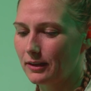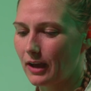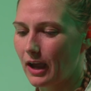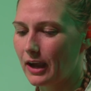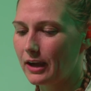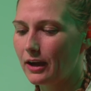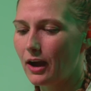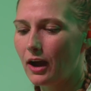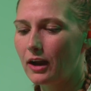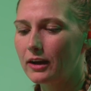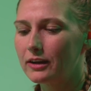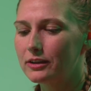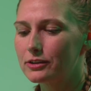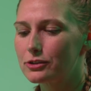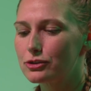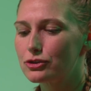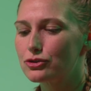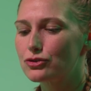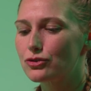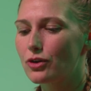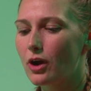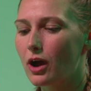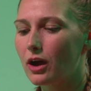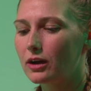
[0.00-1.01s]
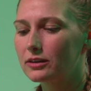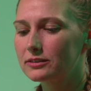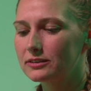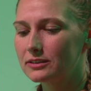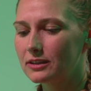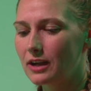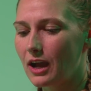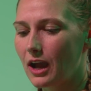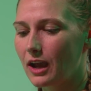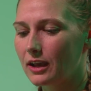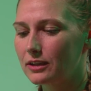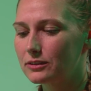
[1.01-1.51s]
I got into drugs
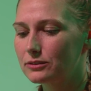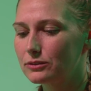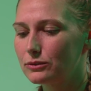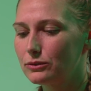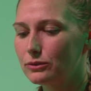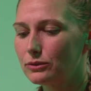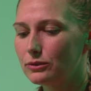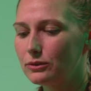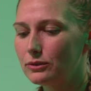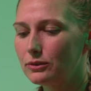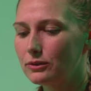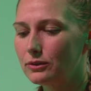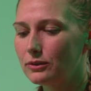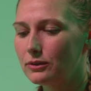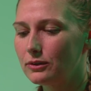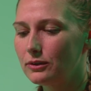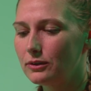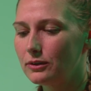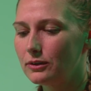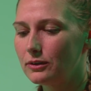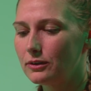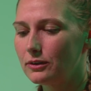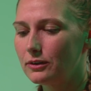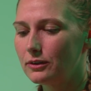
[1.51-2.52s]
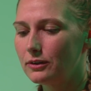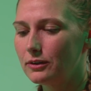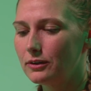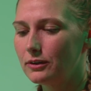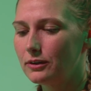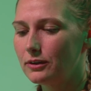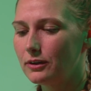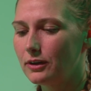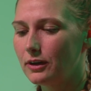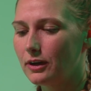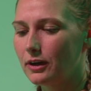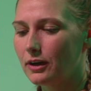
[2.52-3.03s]
in high school.
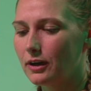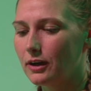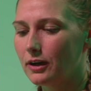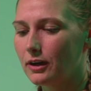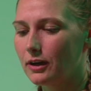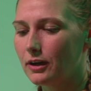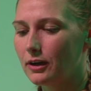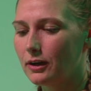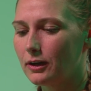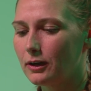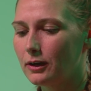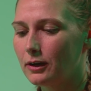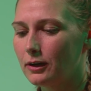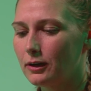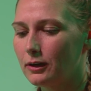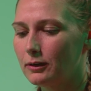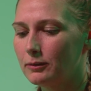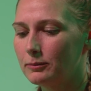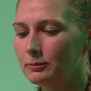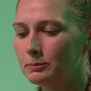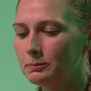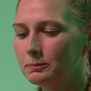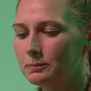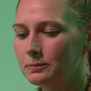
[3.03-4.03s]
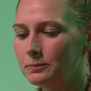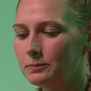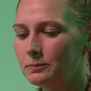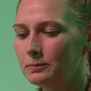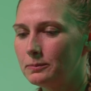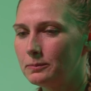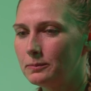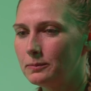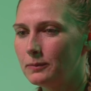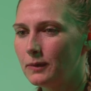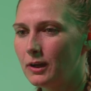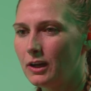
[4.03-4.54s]
Um,
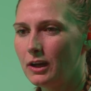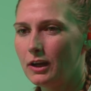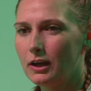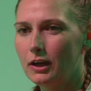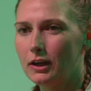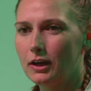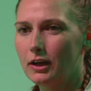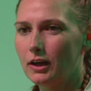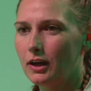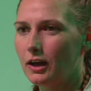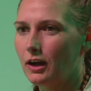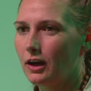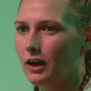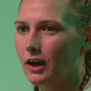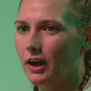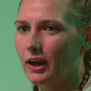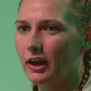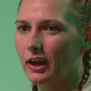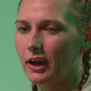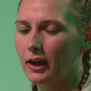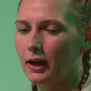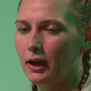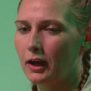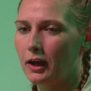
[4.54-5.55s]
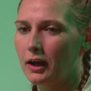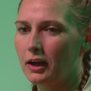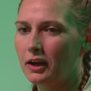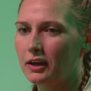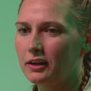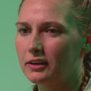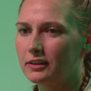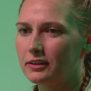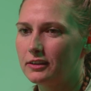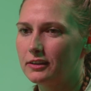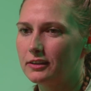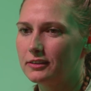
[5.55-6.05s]
I
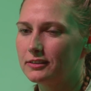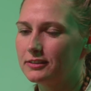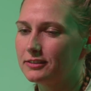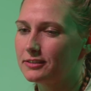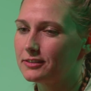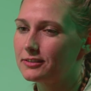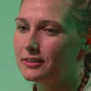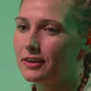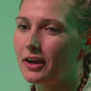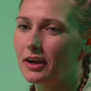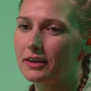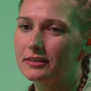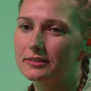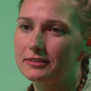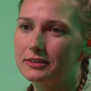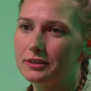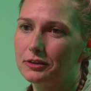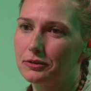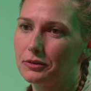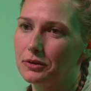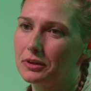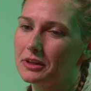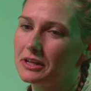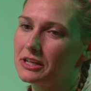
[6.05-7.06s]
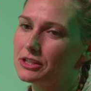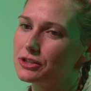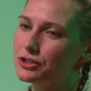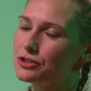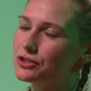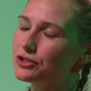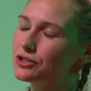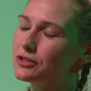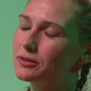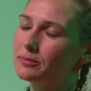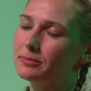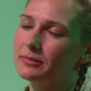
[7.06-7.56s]
had a disgusting
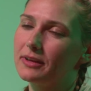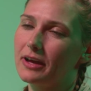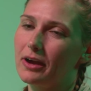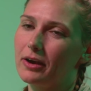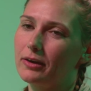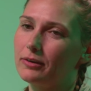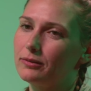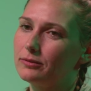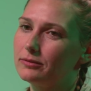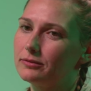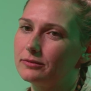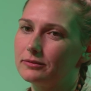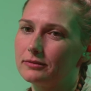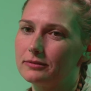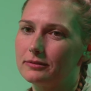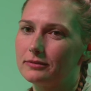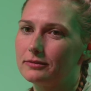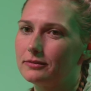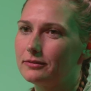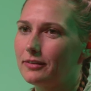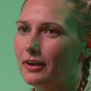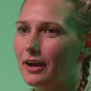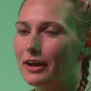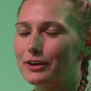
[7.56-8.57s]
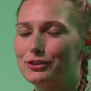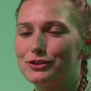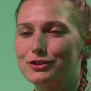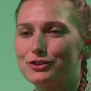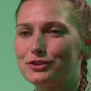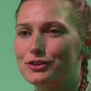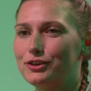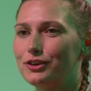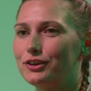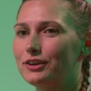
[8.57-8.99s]
relationship that I just